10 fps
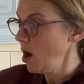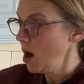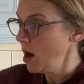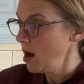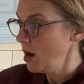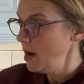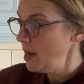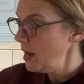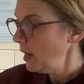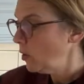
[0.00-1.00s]
are
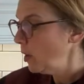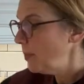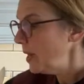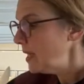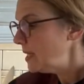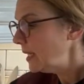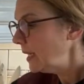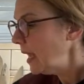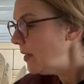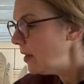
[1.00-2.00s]
incorporated
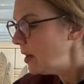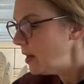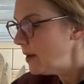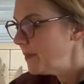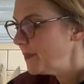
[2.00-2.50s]
together,